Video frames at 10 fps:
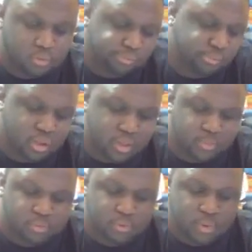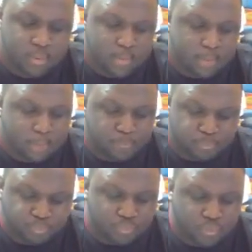What was your worst matchup of the
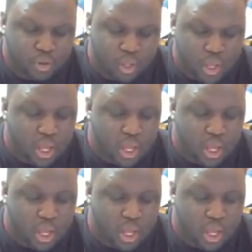whole tournament?